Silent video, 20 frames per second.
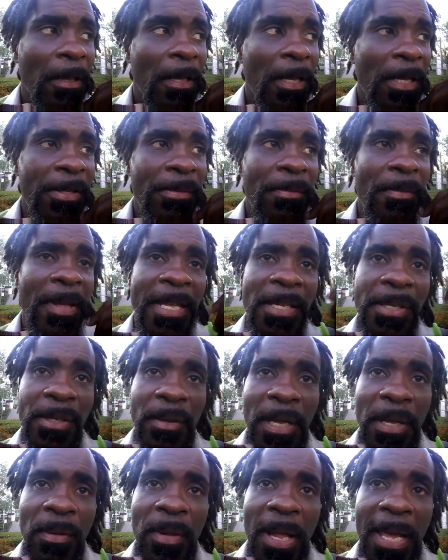It's
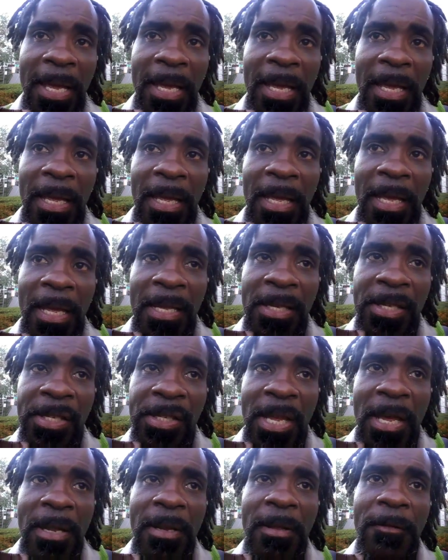basically like,
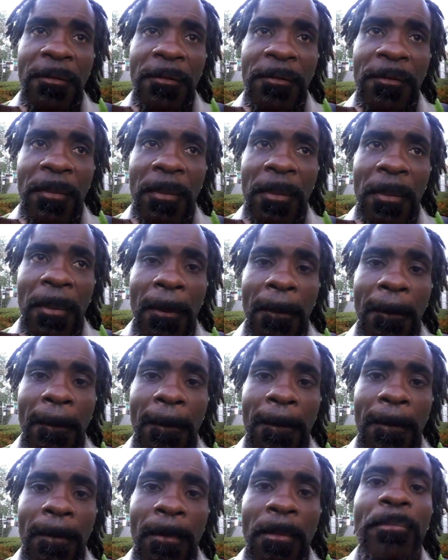instead of
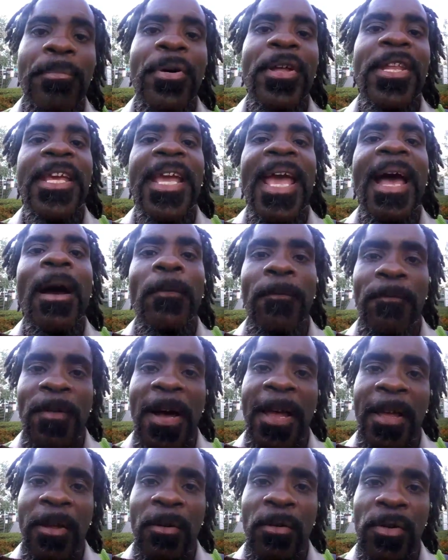putting out
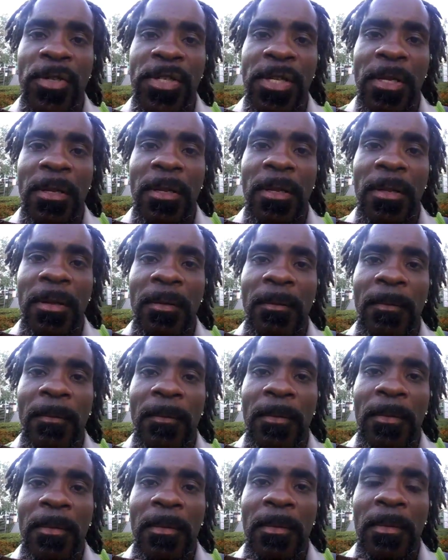fires,
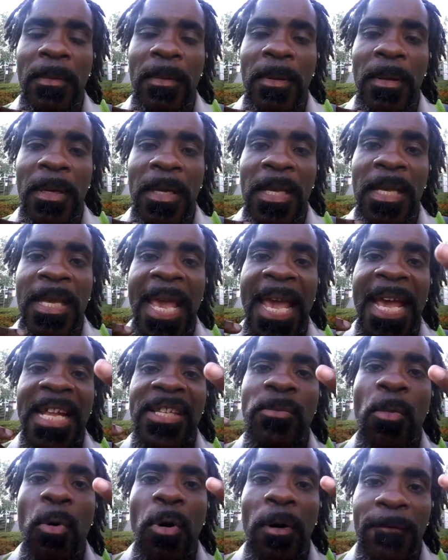he
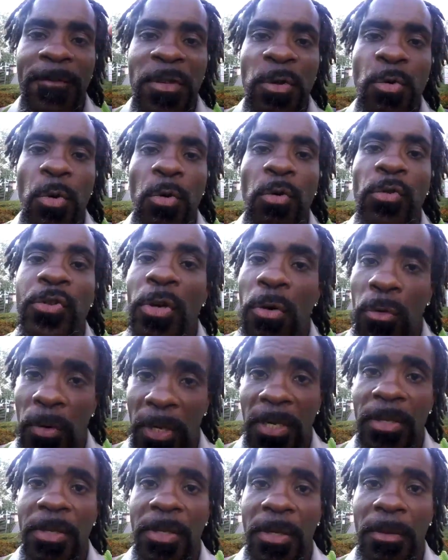adds more fuel to it.